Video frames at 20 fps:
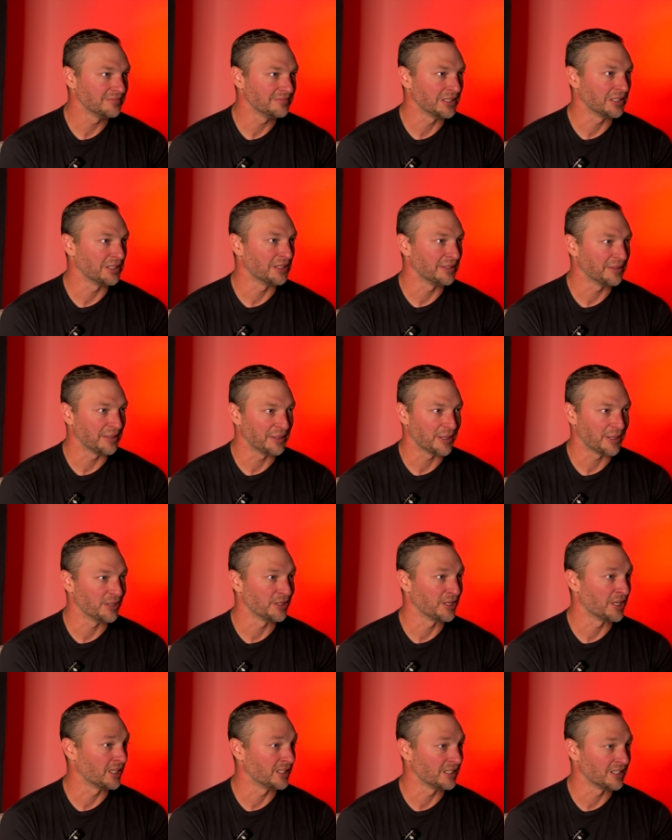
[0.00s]
are
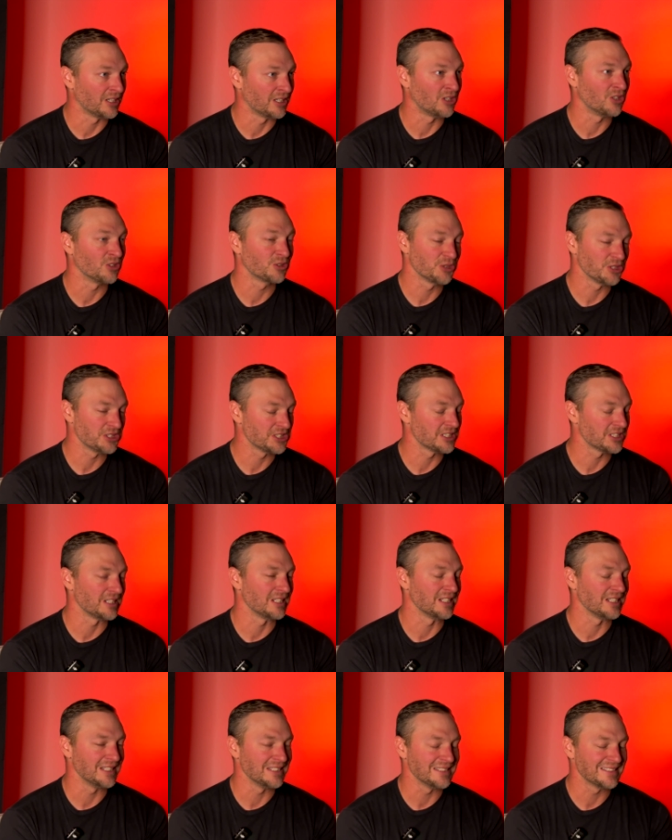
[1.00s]
not at all
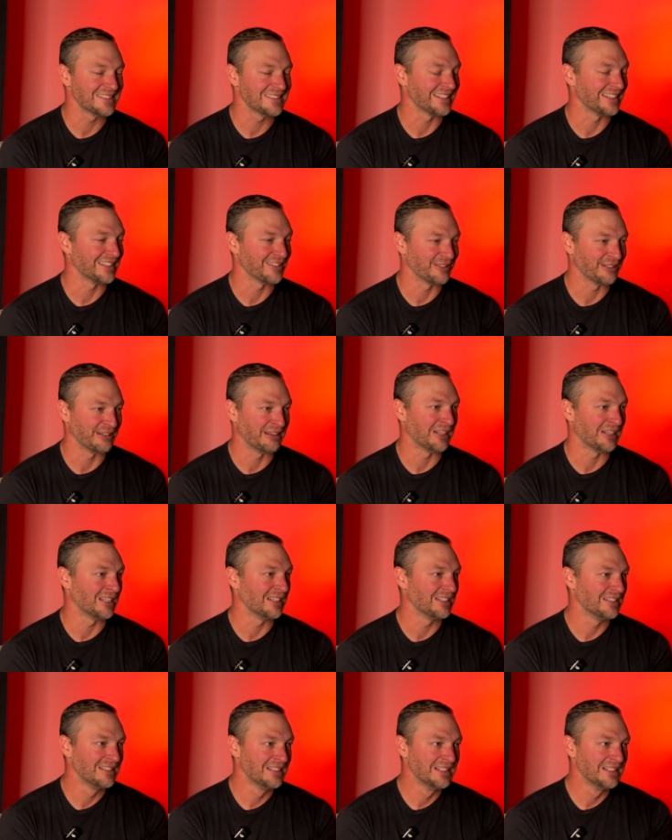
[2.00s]
Christianese, and they're not